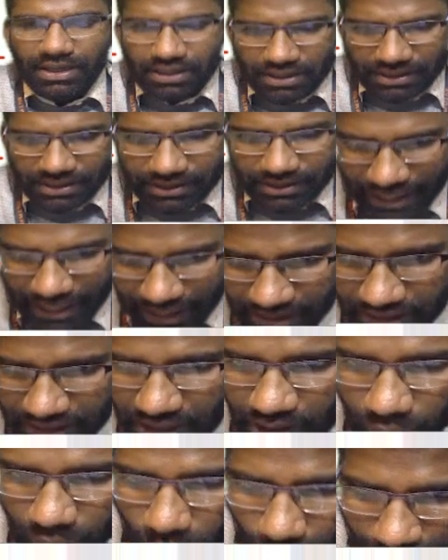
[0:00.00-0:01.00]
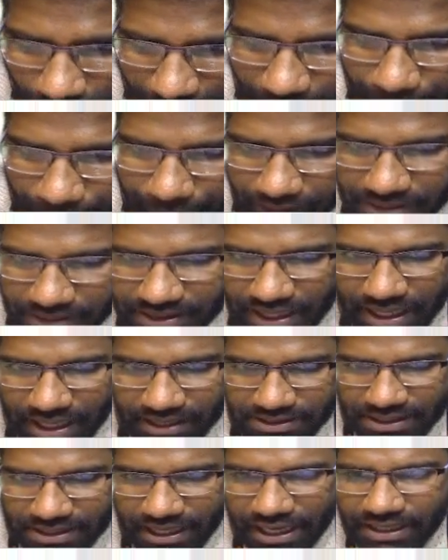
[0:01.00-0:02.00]
Then what happens is
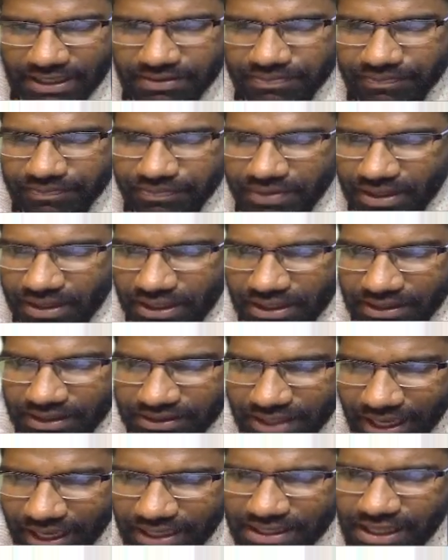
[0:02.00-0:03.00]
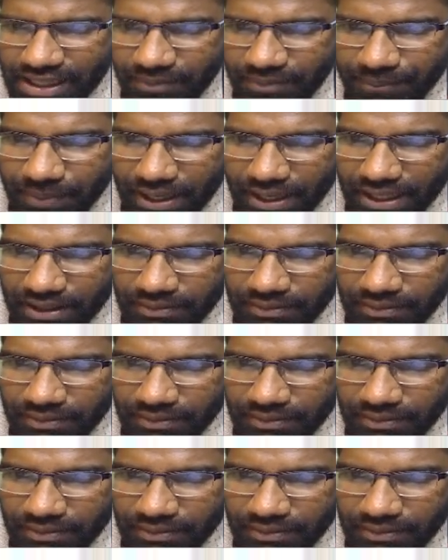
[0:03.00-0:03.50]
that then the bill